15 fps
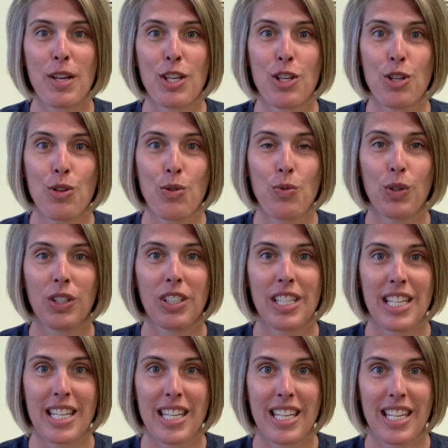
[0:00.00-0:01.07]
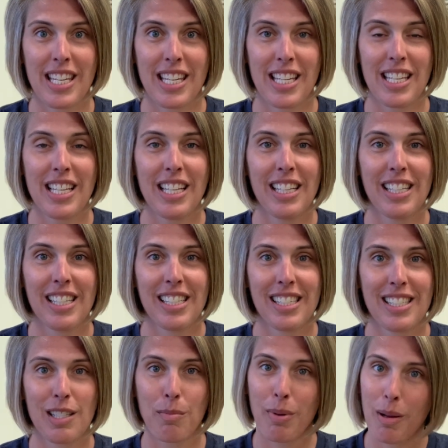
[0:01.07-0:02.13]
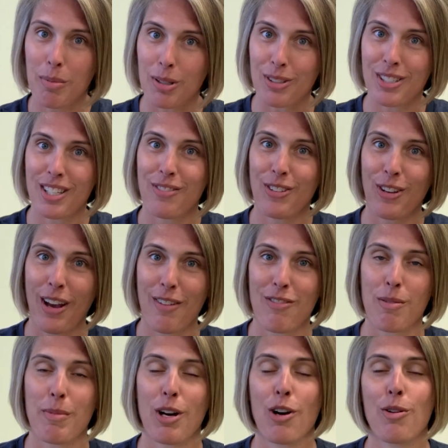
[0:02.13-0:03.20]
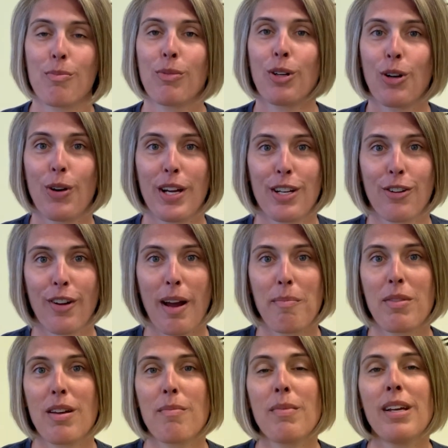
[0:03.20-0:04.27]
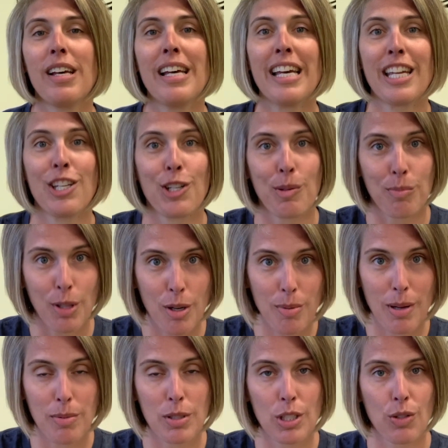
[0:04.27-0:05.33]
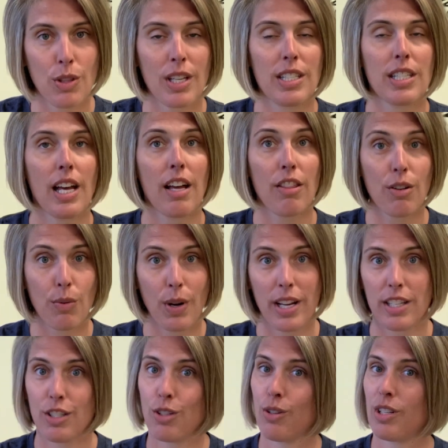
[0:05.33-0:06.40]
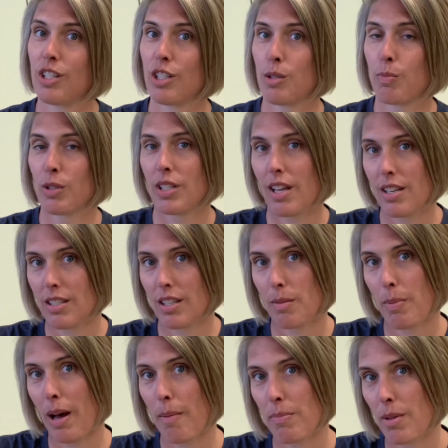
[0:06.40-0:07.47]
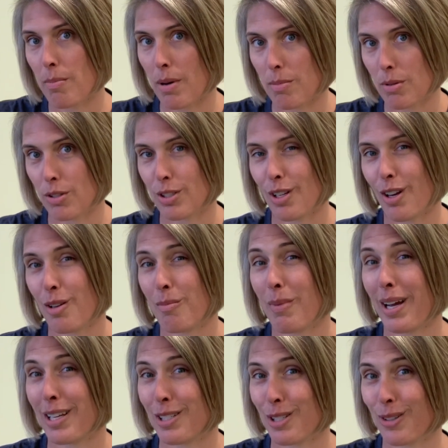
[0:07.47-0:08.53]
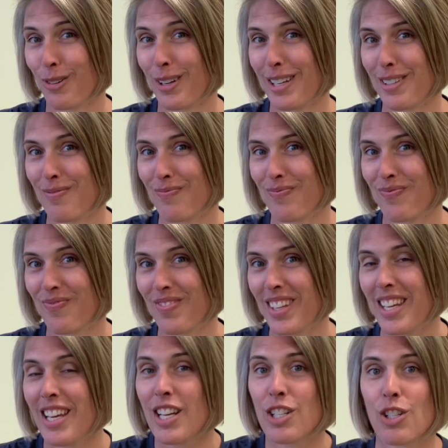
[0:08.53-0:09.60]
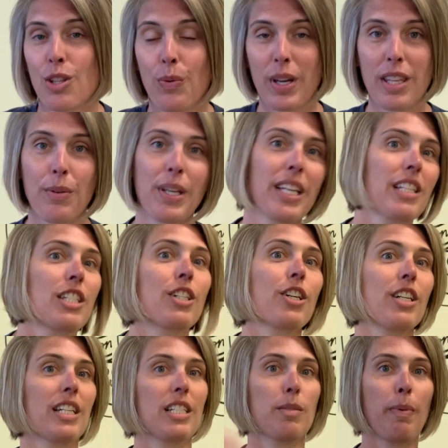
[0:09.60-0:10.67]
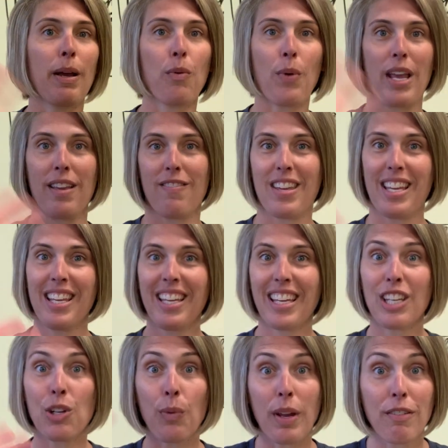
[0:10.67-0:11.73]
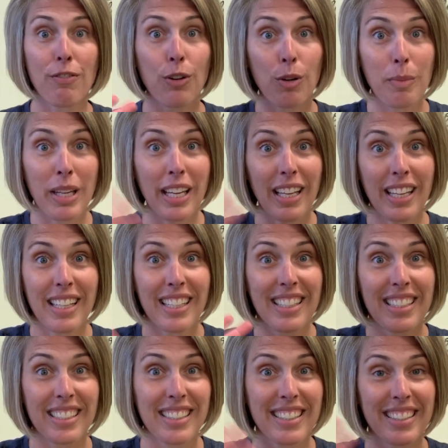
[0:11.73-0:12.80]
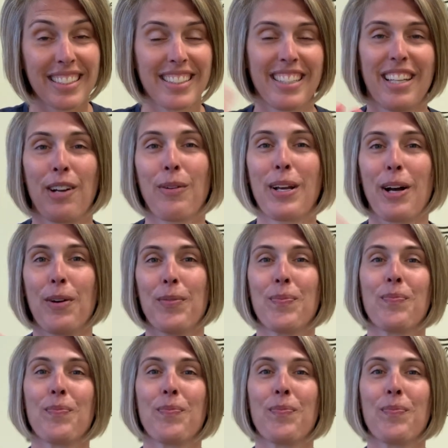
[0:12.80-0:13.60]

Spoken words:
You will need some bubbles. If you have them at home, go ahead and grab them, and you can blow bubbles with us. Otherwise, you can just pretend to pop the bubbles on my screen. So the way that we get started is by waving. Can you wave for me? Here we go.